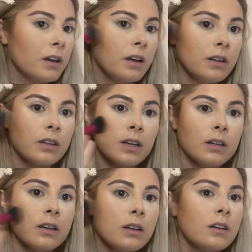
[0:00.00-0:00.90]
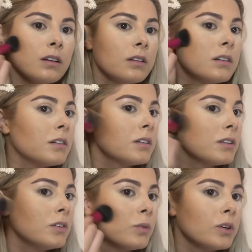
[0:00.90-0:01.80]
And then
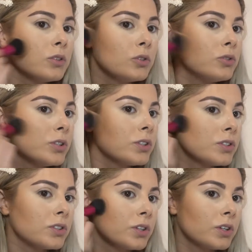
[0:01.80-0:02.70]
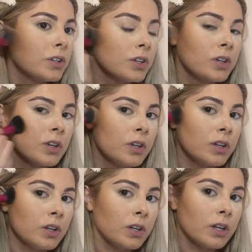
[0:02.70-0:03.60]
you want to just
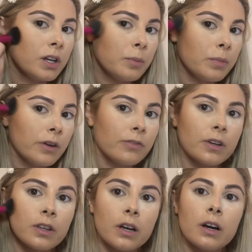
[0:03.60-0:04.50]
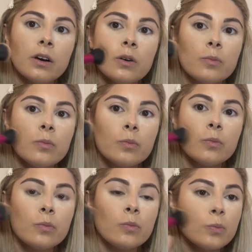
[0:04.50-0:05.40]
keep buffing that out
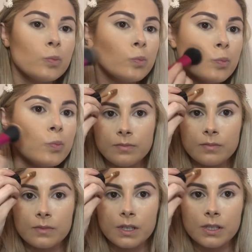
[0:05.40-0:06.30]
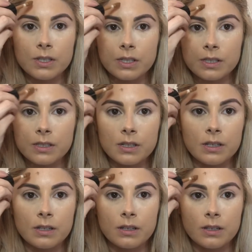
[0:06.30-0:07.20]
and just
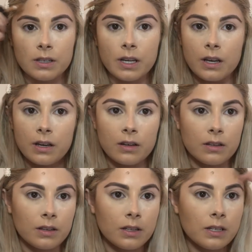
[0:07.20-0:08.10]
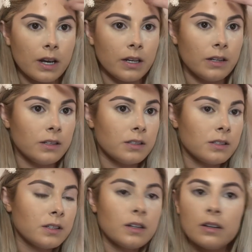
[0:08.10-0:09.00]
like the
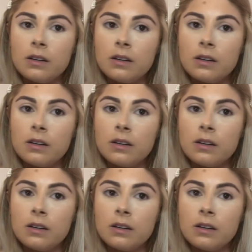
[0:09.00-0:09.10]
tiniest